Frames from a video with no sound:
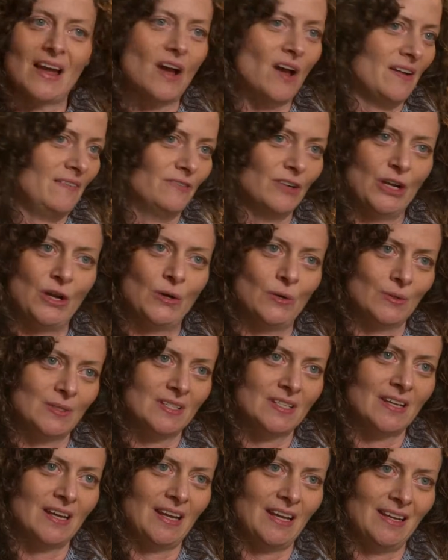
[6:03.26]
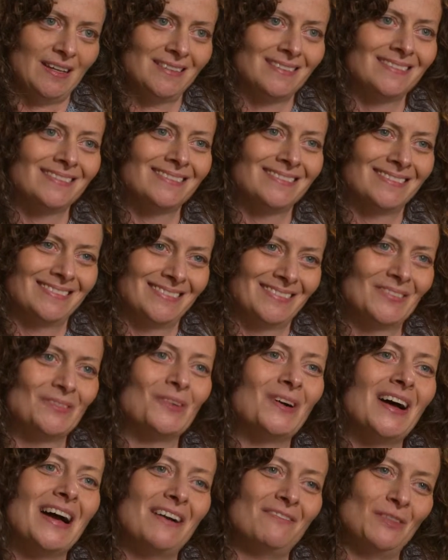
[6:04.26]
every host site
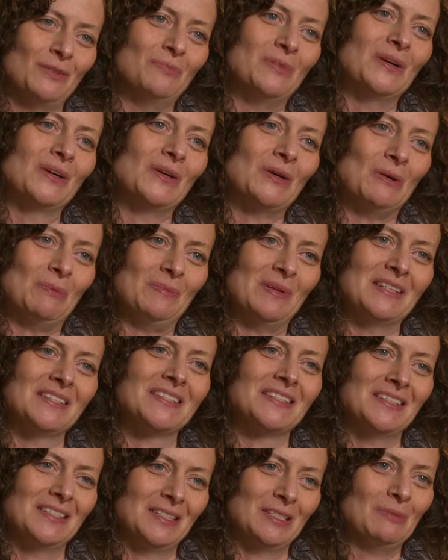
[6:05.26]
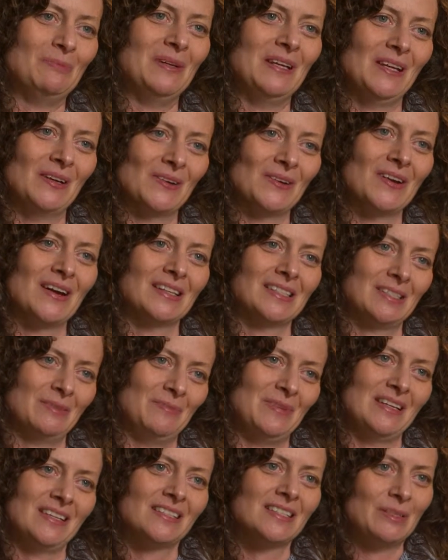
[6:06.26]
We'll have the book open to the to be or not to
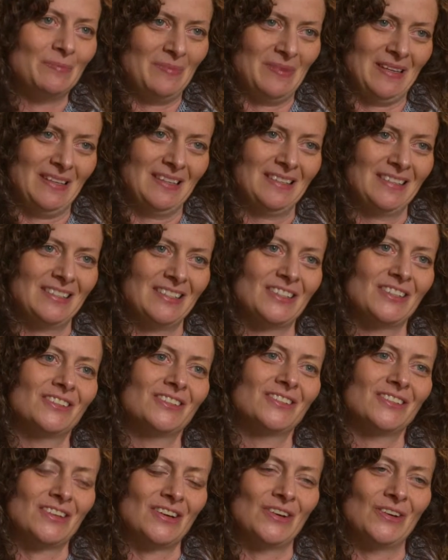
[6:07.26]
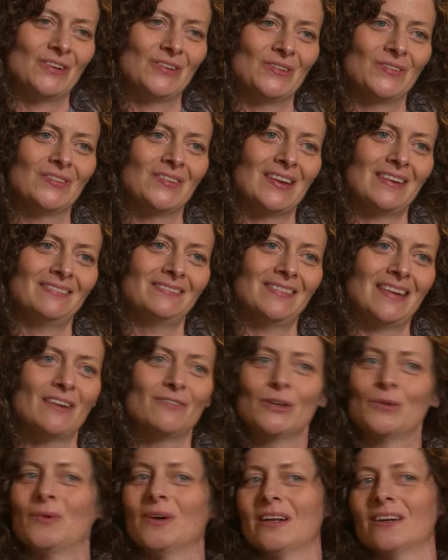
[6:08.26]
be speech. So
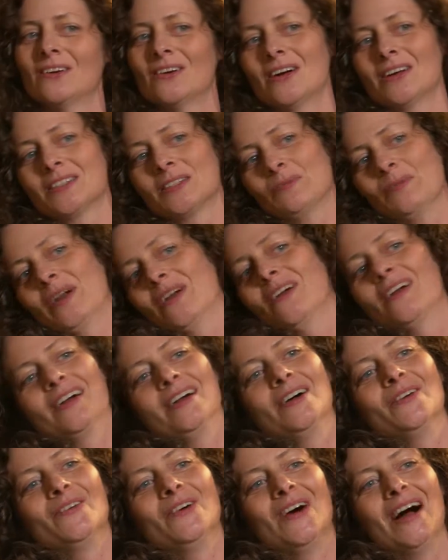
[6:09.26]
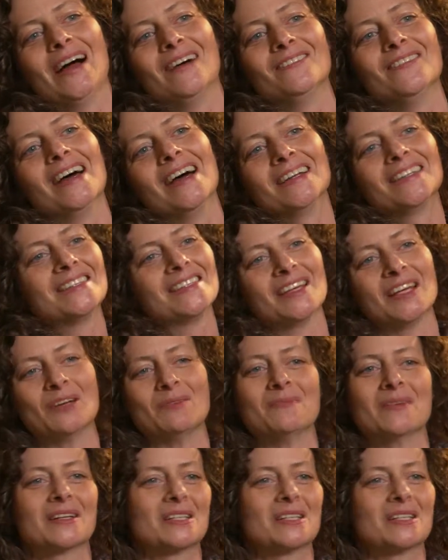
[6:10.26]
everyone across America will have that same